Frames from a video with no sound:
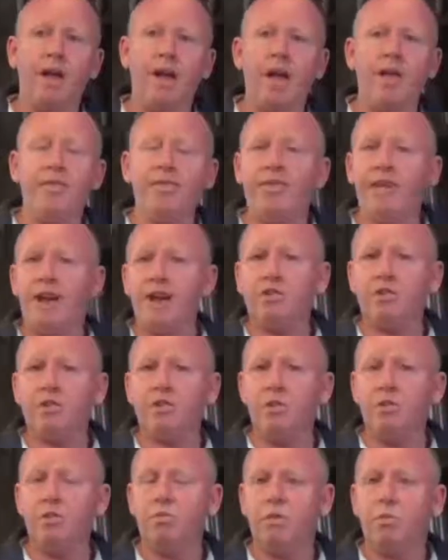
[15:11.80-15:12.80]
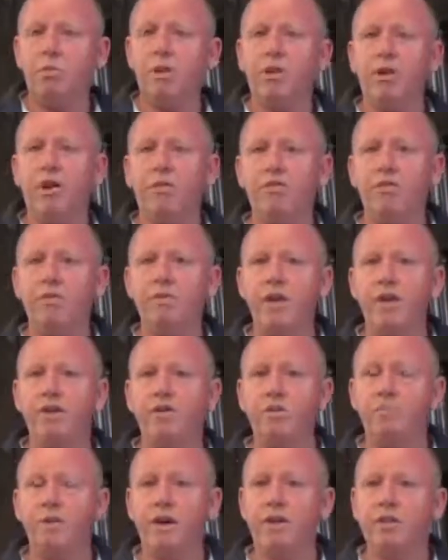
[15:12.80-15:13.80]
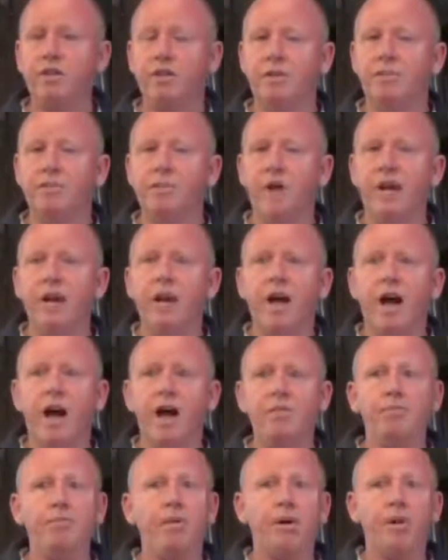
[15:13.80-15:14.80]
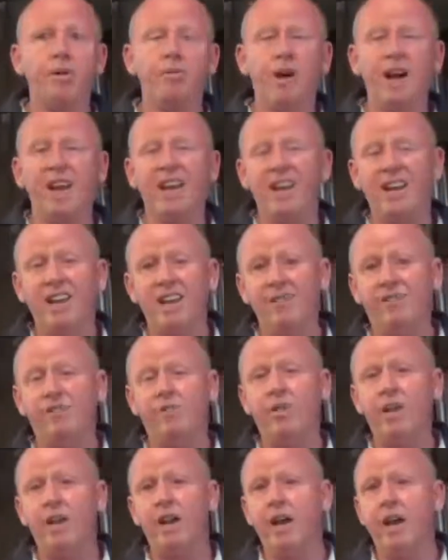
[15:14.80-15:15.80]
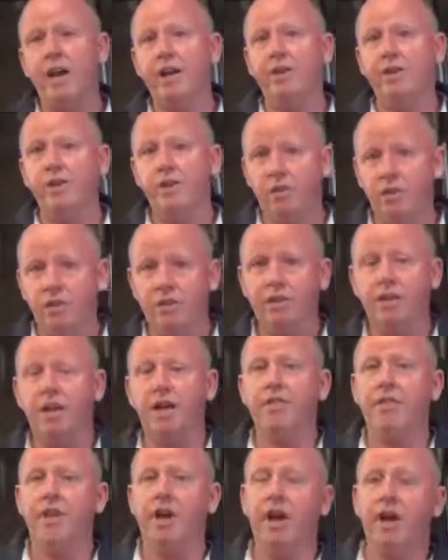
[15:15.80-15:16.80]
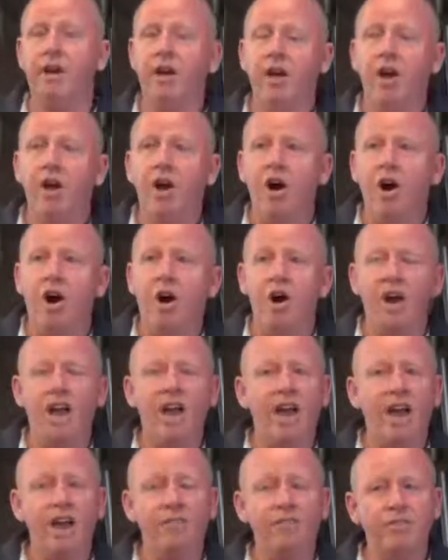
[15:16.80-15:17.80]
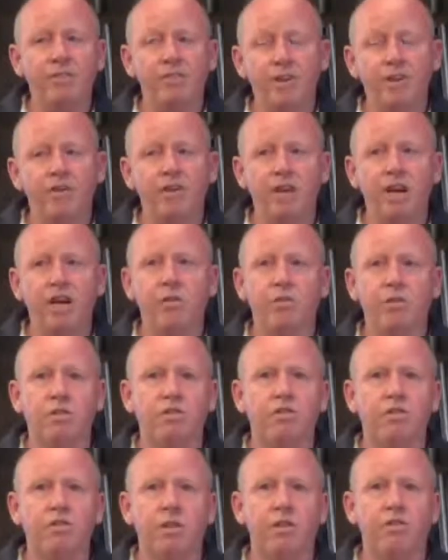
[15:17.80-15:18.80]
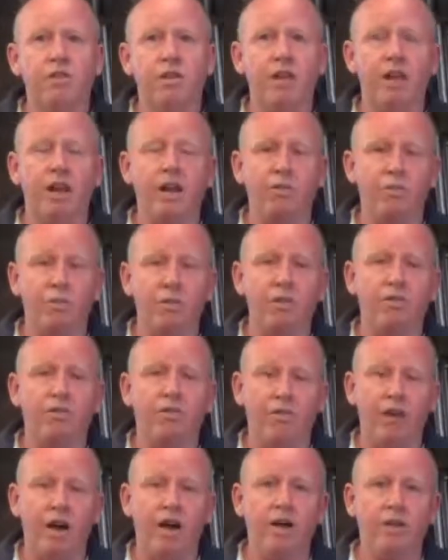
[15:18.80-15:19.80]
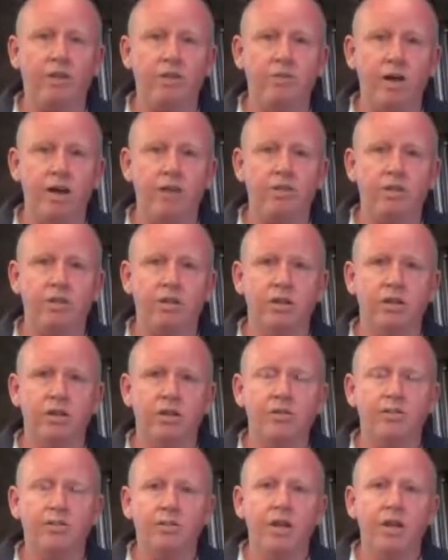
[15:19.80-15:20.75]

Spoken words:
And that's what we got from the inspection. By the way, if we had not done that, I have no doubt whatsoever that it would have failed eventually.